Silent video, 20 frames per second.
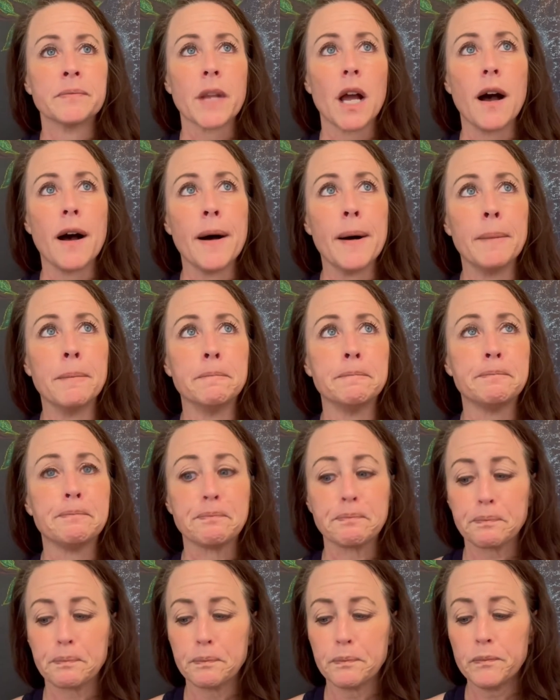
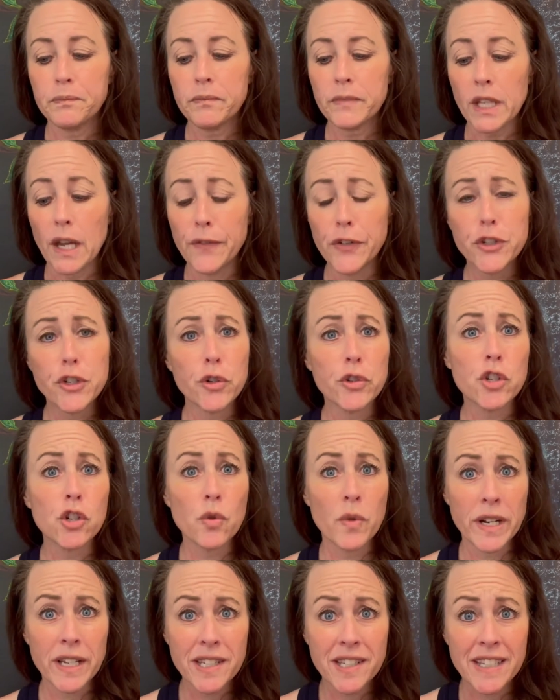If you choose to do
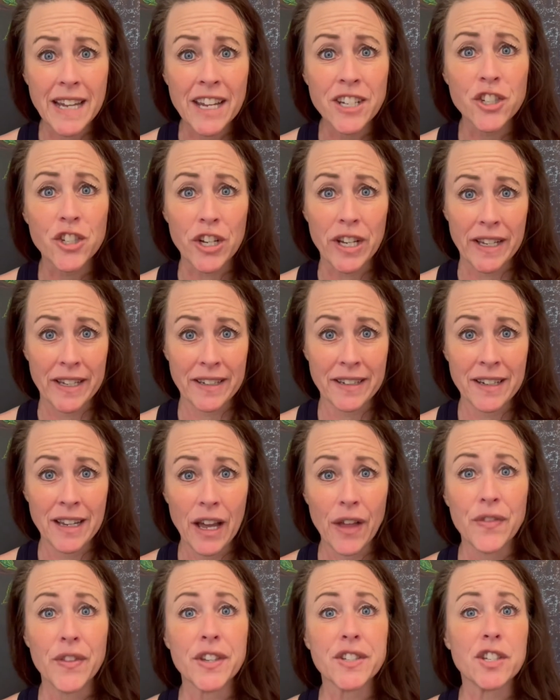an extension,
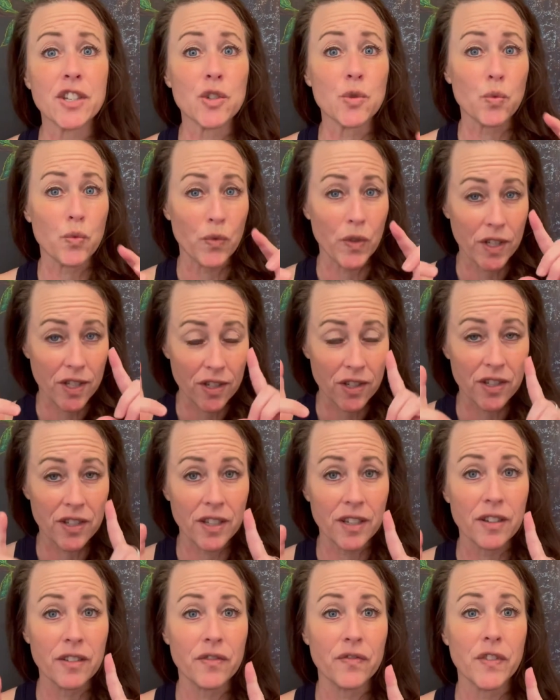and this is
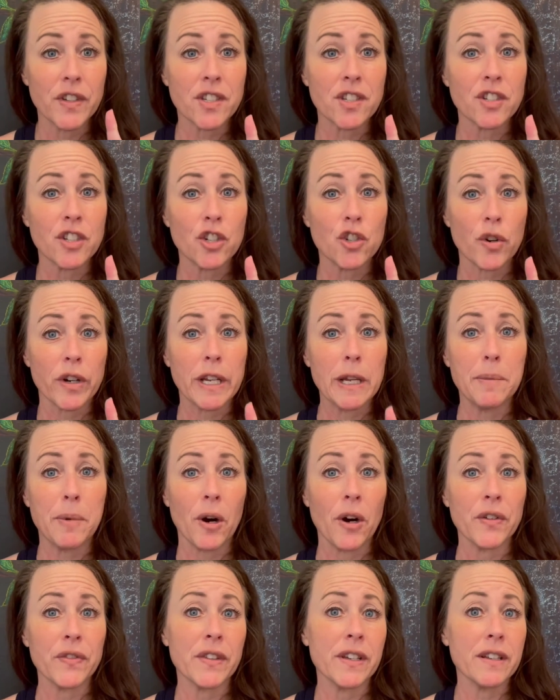the tricky
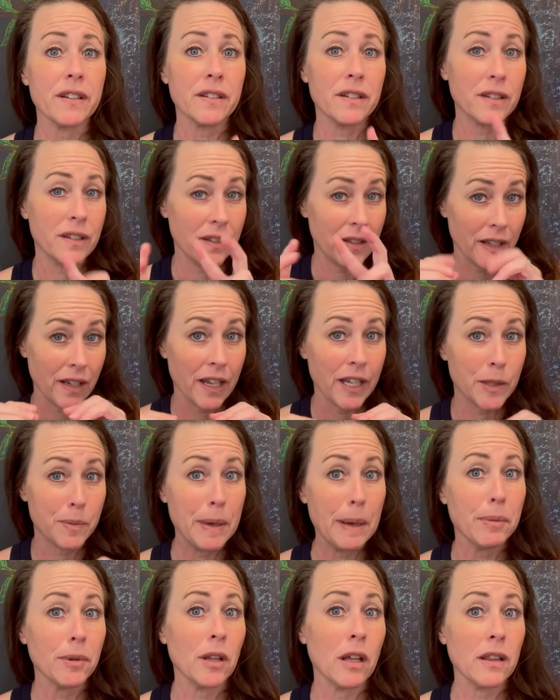part that gets
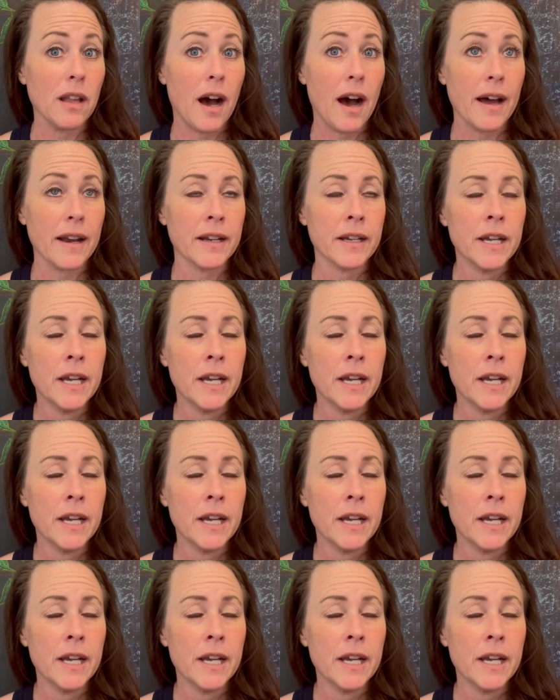people a lot.